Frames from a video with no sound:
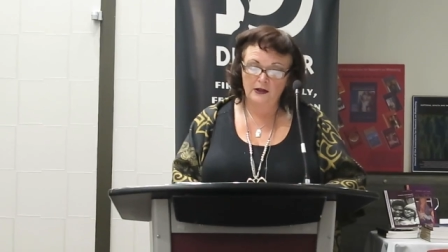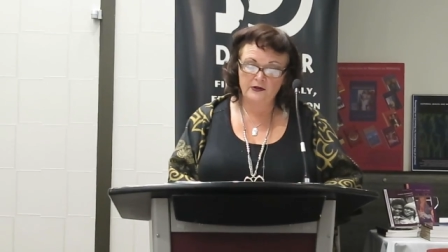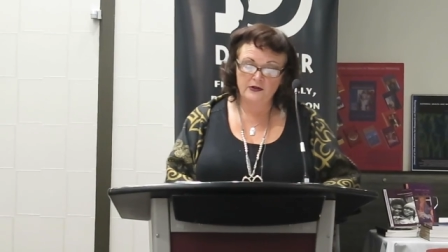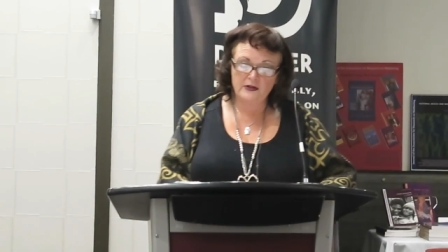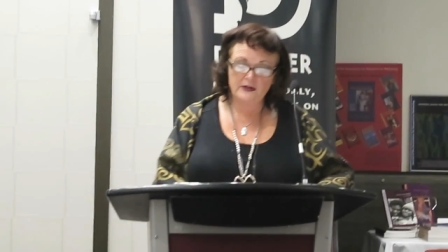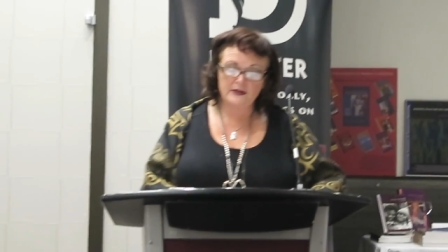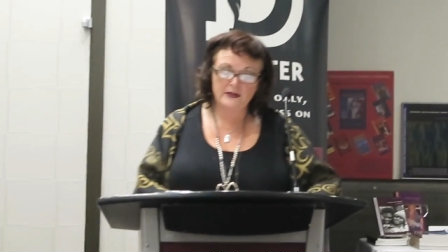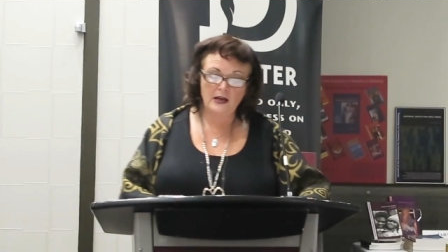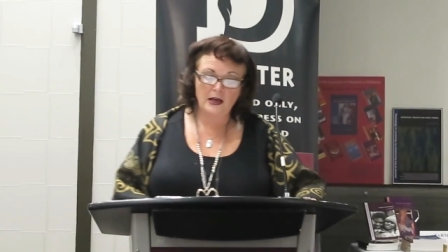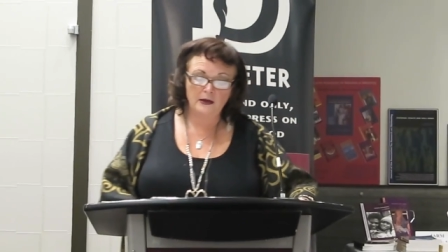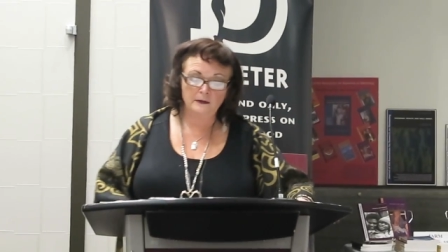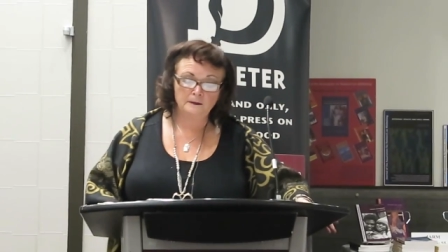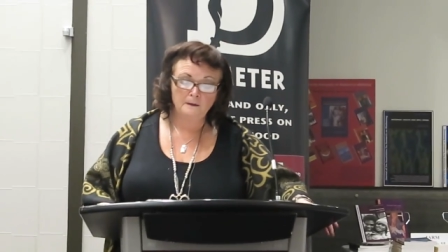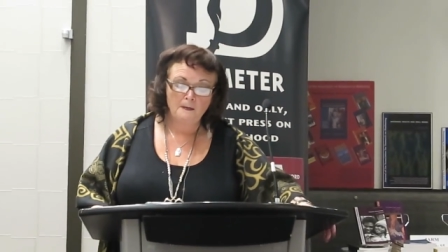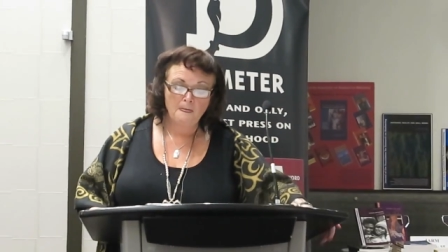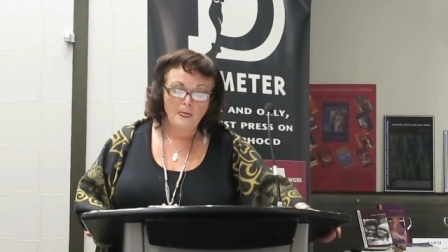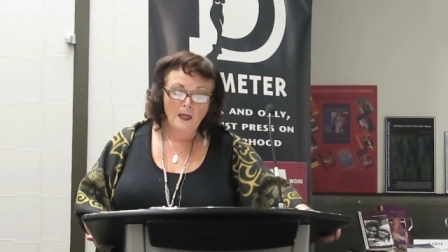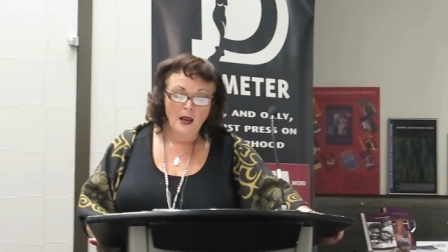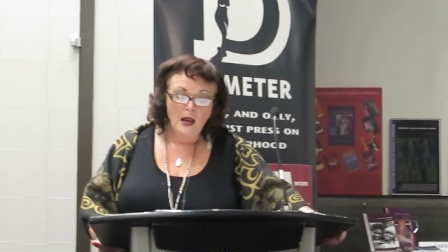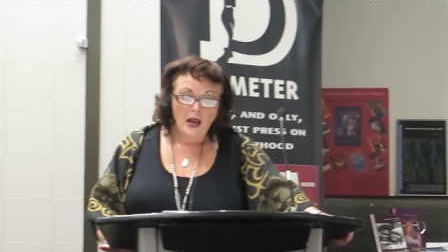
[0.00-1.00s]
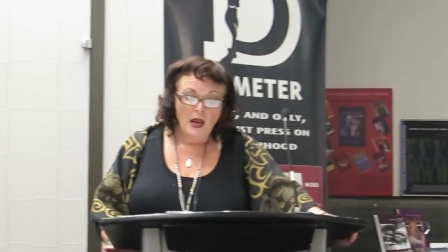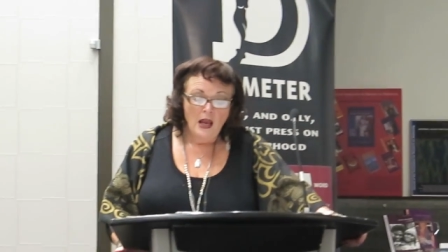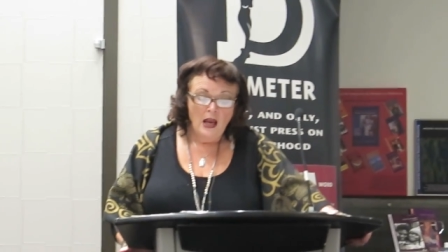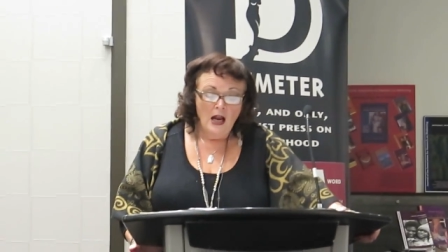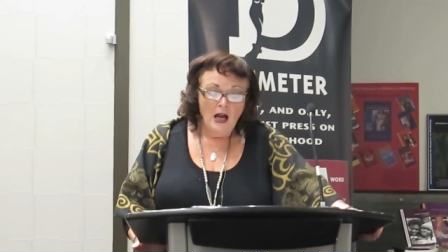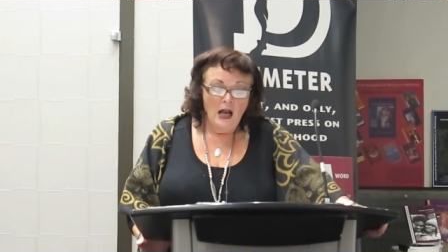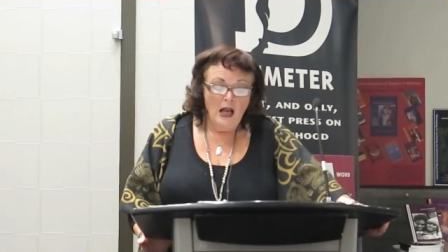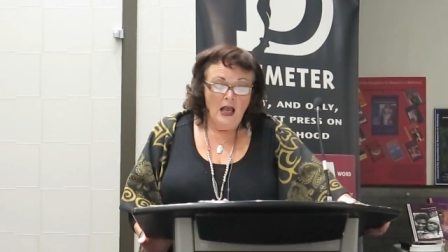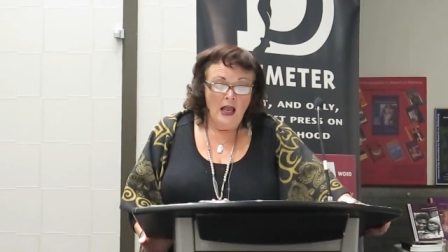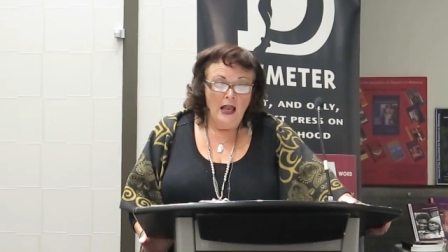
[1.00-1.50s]
I just said.
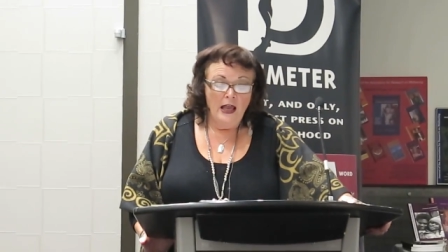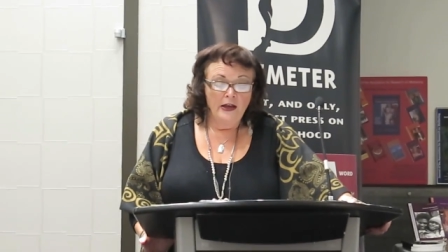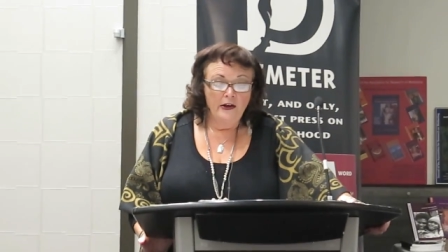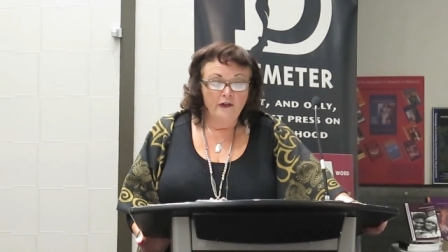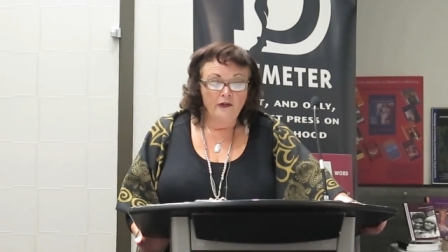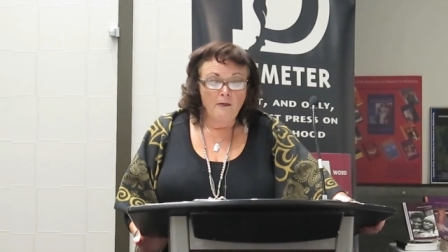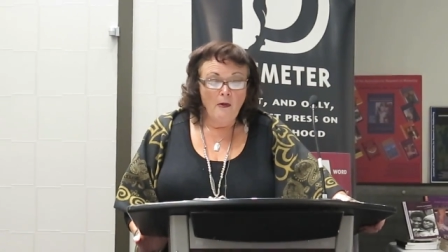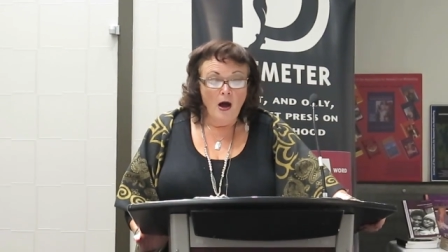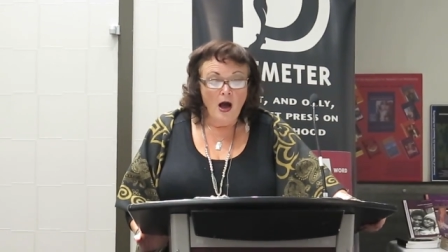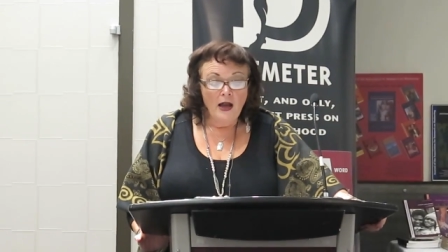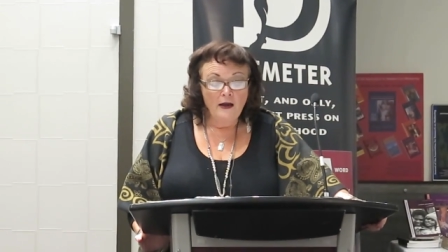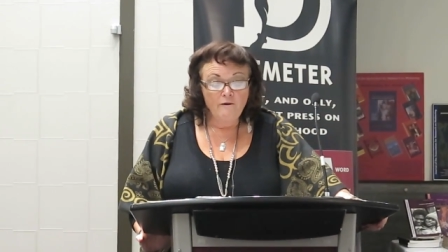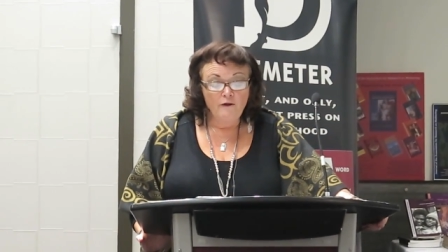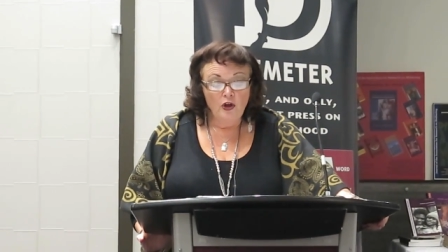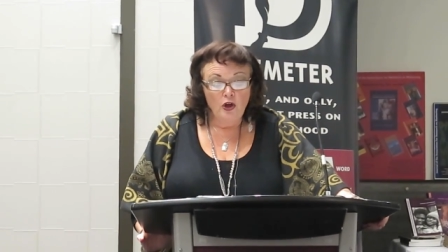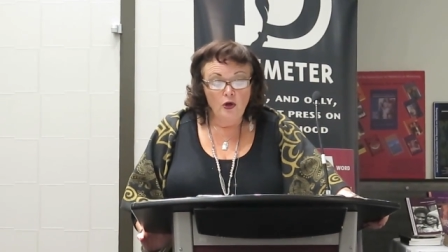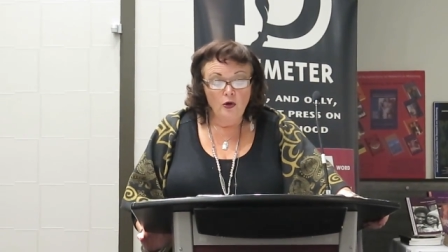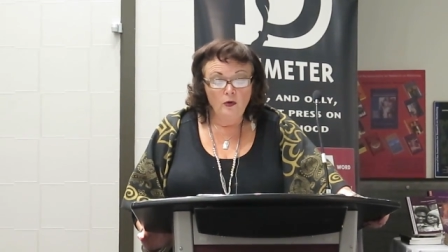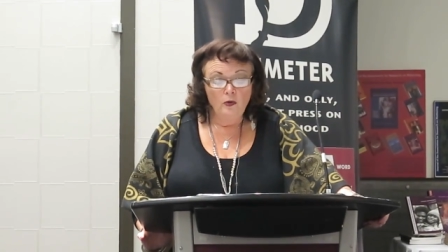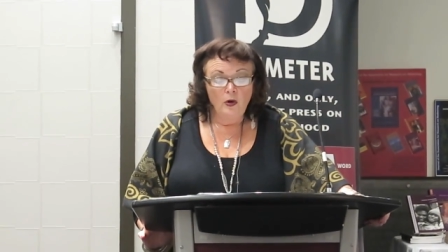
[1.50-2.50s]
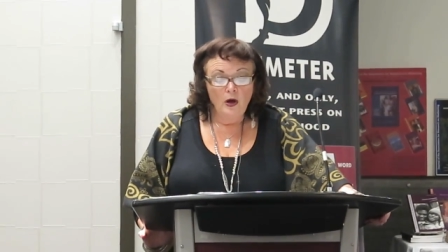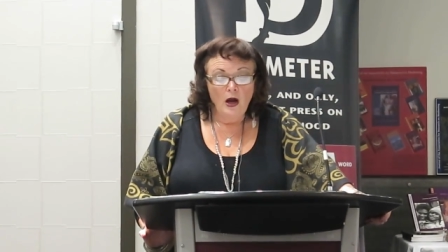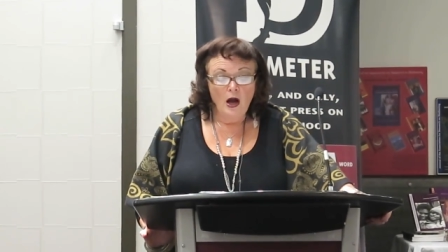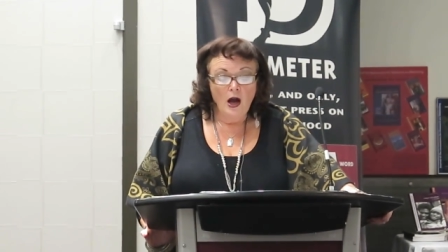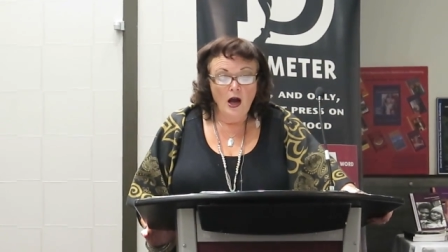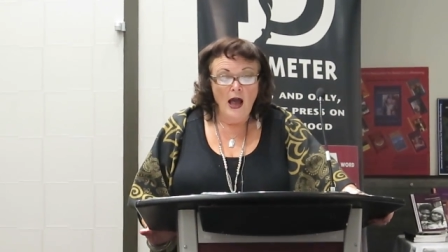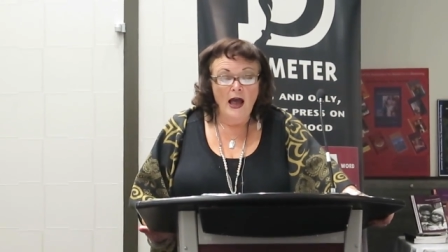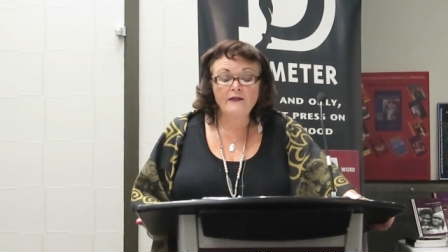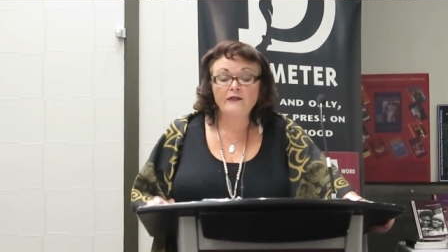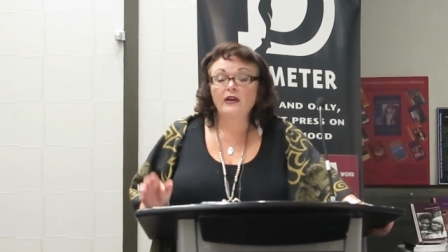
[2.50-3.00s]
It is my view,
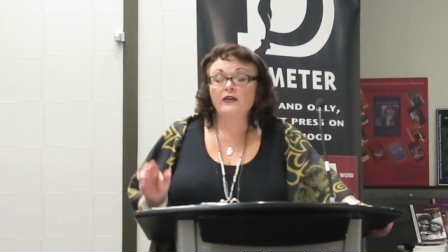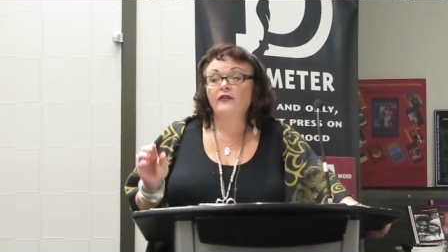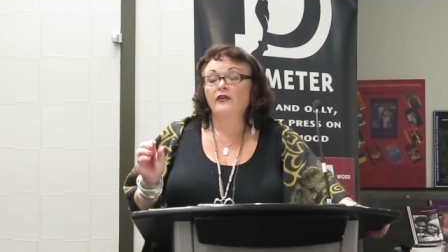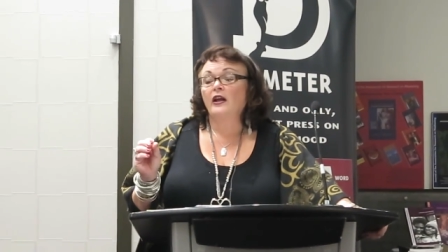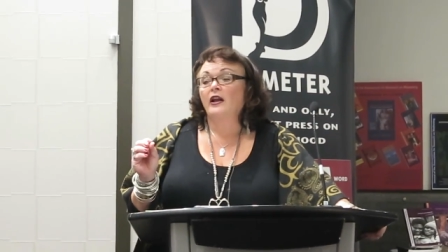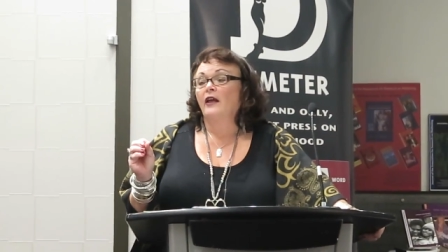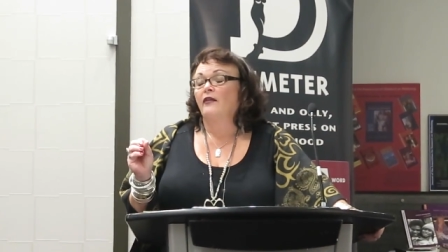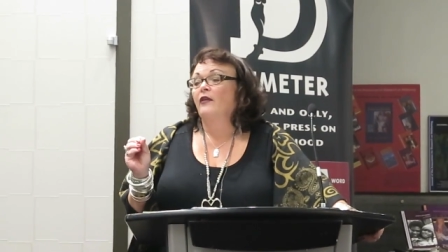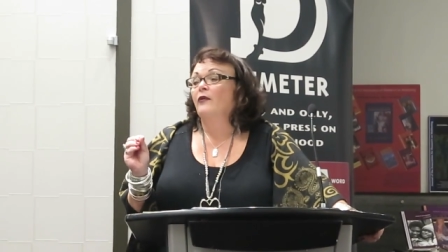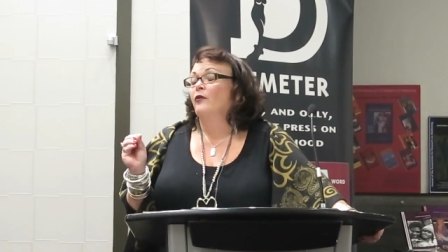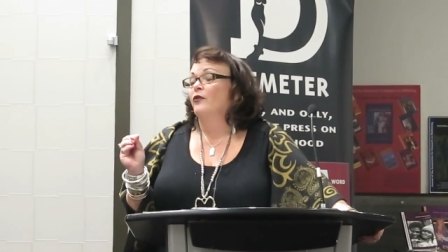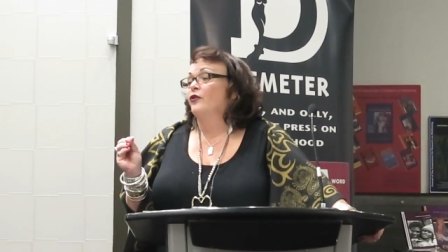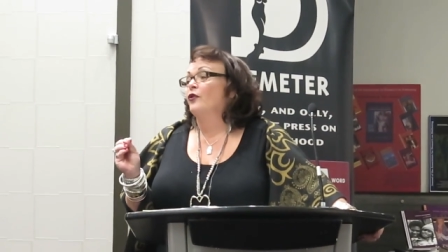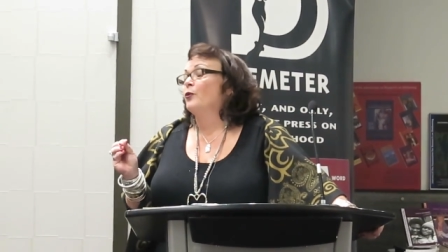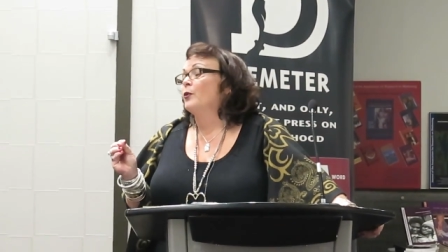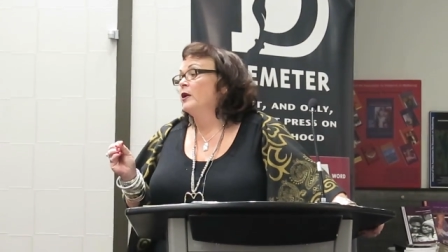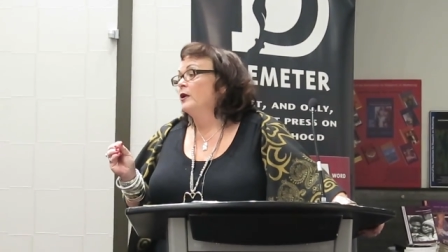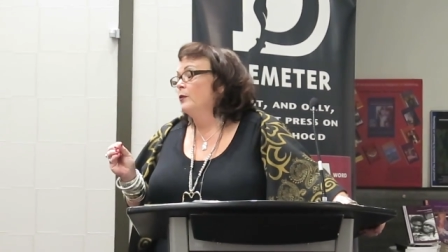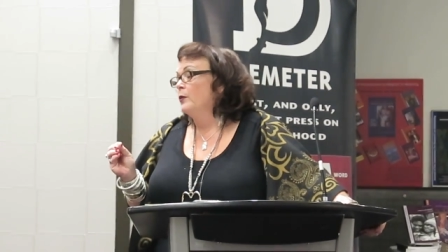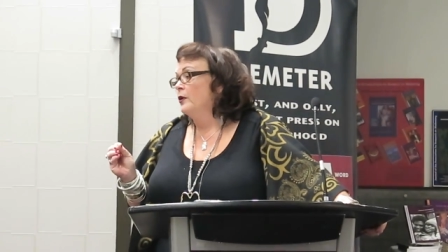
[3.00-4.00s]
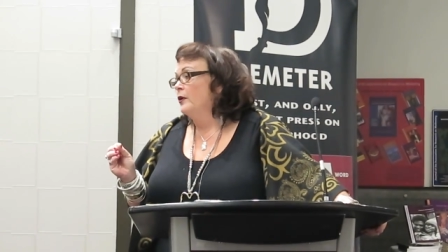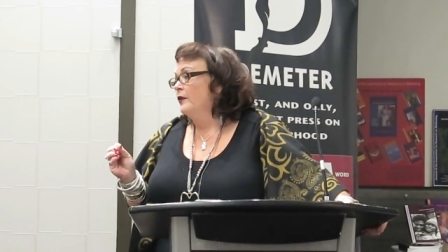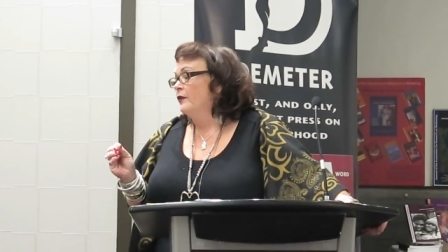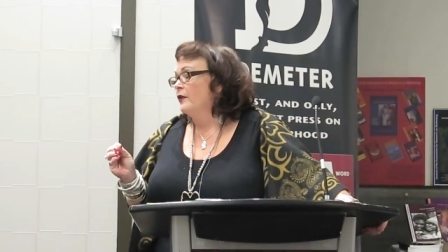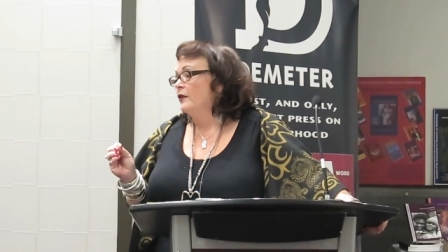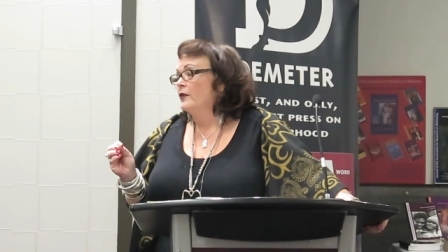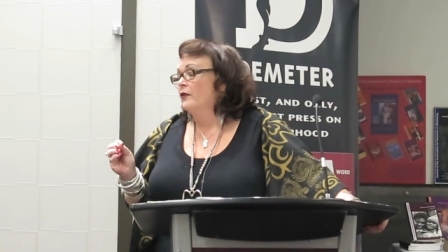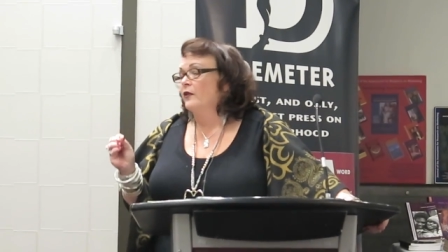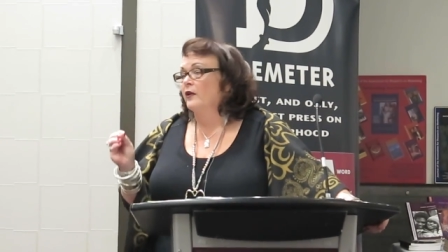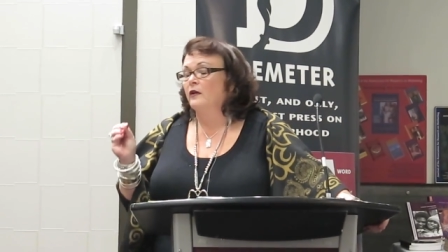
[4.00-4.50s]
as I said, I think there's 3
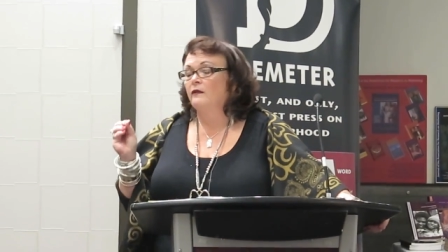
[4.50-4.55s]
reasons.